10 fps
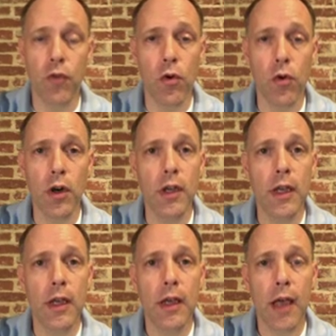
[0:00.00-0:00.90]
of 4,
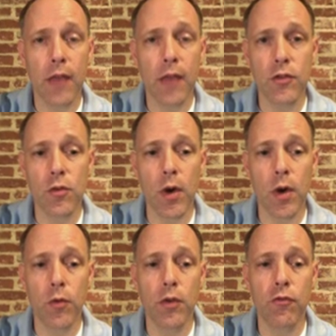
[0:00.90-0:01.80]
and the
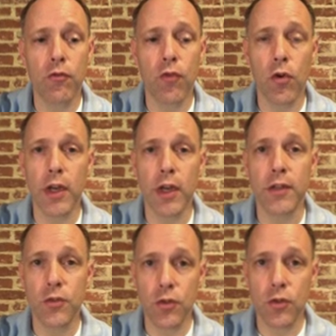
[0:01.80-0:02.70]
square root of 4
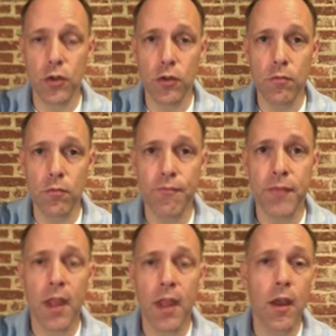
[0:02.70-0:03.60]
is 2.
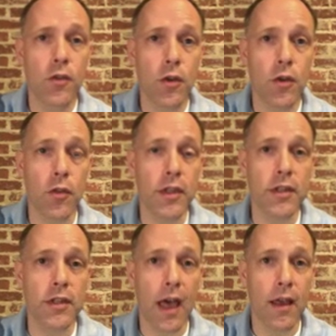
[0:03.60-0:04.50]
So
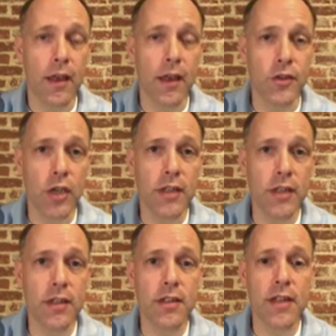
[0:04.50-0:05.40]
this
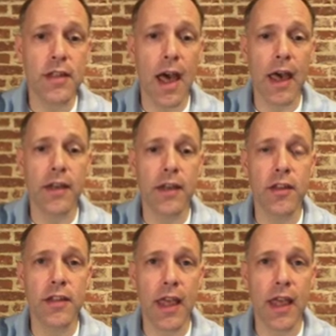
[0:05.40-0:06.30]
adjacent side,
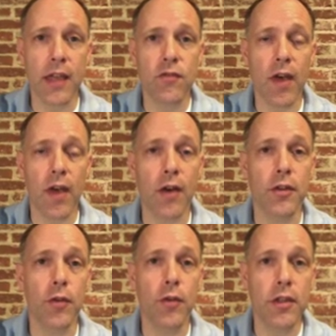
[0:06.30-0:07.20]
this x
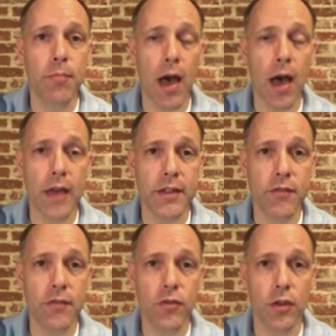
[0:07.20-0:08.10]
value, is
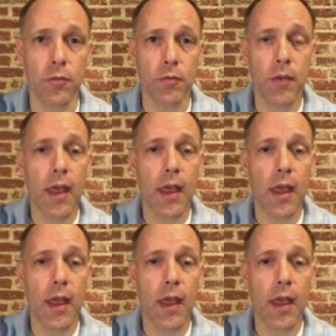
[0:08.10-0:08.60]
positive 2.